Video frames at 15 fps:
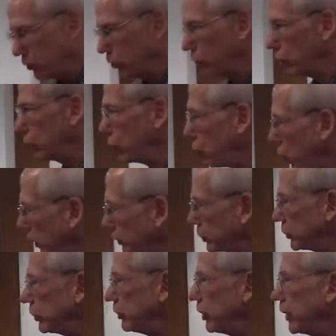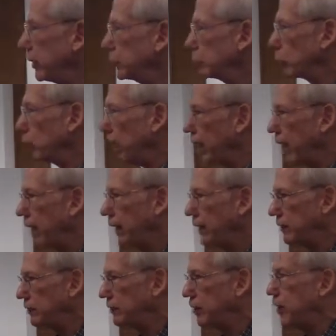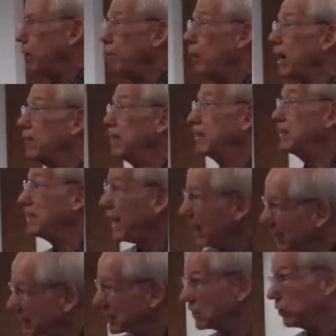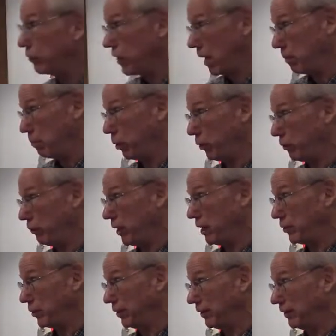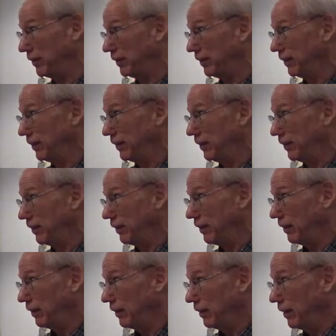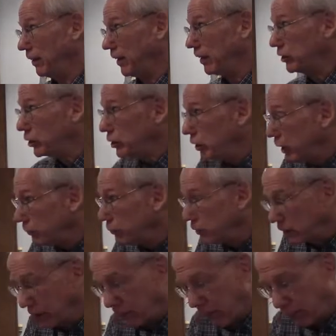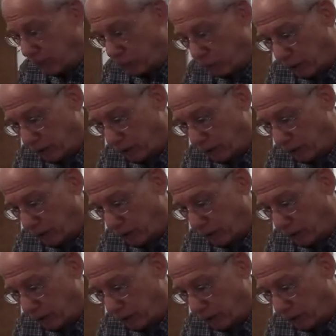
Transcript: to the question that is raised by the test of that motivation. It shifts to that